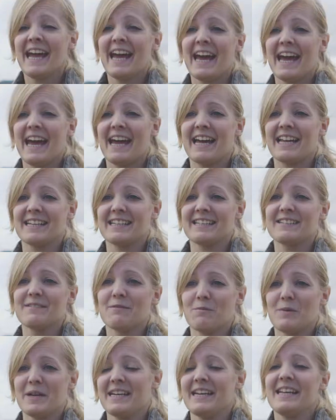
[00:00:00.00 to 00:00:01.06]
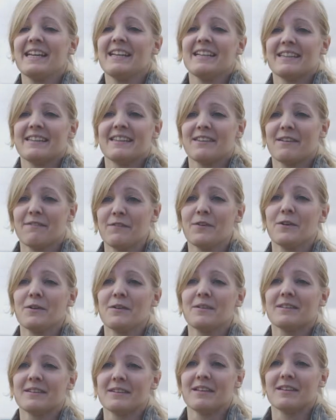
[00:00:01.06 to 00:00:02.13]
and we need the
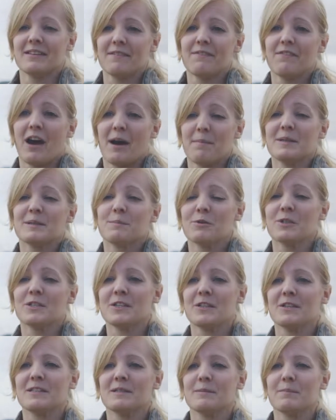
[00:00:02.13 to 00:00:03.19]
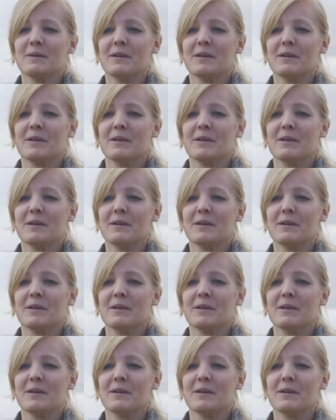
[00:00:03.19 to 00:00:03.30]
food that the farmers produce,